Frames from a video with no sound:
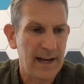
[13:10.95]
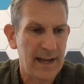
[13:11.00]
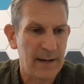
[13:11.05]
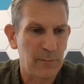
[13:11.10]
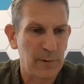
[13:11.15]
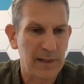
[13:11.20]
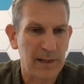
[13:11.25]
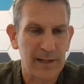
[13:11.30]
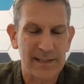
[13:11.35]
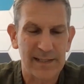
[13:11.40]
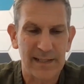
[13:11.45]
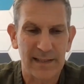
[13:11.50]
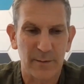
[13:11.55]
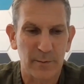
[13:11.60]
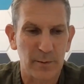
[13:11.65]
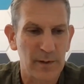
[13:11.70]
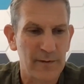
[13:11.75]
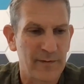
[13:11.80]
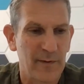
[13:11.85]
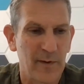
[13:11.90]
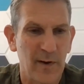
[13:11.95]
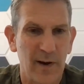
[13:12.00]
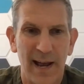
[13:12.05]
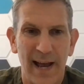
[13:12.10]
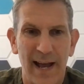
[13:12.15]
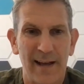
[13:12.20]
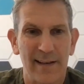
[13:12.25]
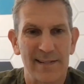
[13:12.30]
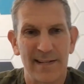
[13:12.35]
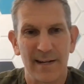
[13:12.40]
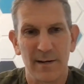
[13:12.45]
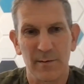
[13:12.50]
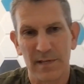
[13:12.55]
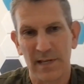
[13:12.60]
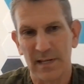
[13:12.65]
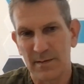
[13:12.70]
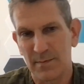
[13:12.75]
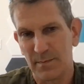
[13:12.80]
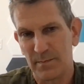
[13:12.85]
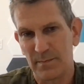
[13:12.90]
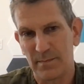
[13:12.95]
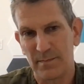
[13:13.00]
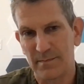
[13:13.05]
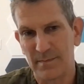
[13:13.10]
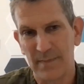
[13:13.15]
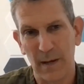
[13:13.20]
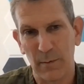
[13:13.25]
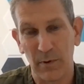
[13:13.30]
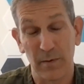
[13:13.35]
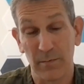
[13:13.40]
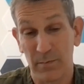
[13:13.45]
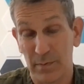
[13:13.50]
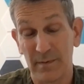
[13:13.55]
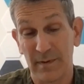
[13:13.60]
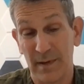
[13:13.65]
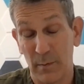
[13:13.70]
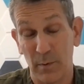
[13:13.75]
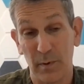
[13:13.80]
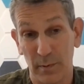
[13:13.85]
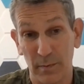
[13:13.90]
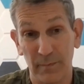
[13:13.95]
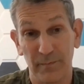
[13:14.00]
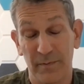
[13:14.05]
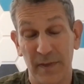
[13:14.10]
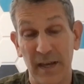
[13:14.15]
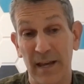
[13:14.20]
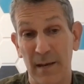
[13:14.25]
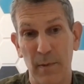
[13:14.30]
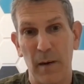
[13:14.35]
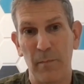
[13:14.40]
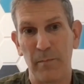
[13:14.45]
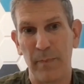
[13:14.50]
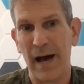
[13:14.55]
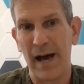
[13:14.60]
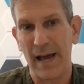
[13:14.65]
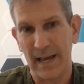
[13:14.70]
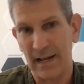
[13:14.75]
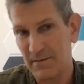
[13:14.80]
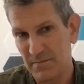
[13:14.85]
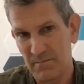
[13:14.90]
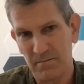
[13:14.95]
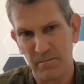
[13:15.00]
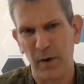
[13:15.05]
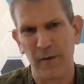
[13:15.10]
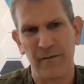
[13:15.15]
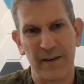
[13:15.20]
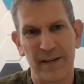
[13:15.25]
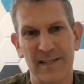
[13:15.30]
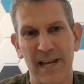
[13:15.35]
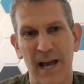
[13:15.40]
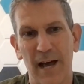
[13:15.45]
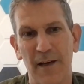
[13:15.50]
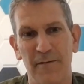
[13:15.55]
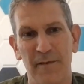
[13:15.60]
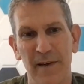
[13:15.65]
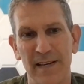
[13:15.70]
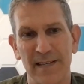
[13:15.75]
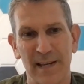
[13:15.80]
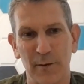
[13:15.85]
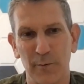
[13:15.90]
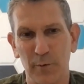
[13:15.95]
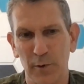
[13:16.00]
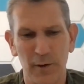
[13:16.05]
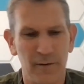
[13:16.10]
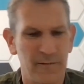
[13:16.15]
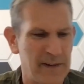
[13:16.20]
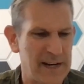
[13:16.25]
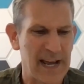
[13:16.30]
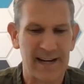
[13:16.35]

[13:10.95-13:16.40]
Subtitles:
we looked at the roof of our house, and it was this that we were thinking about buying. Perfect south-facing roof.